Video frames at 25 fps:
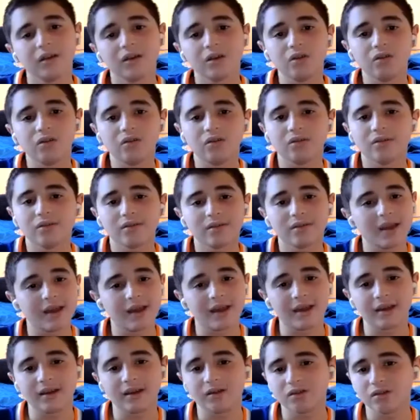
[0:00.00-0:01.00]
Golden
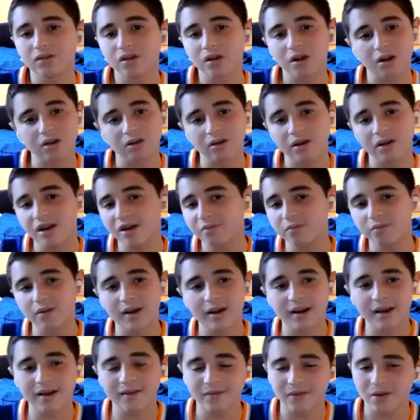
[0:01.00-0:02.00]
State, Charlotte,
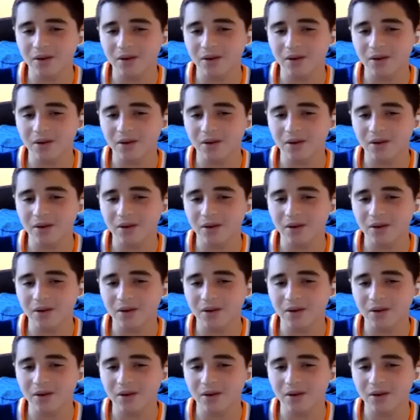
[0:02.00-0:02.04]
whatever.